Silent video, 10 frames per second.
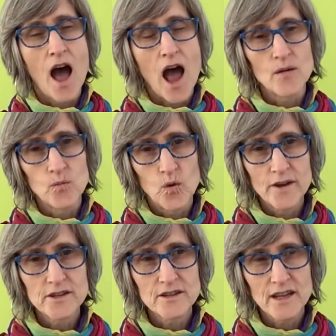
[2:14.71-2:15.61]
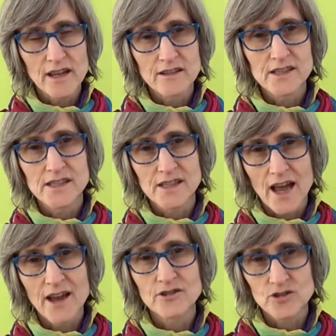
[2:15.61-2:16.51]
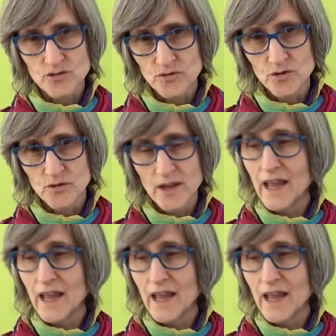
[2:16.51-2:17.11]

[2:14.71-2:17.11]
I wonder, is that true?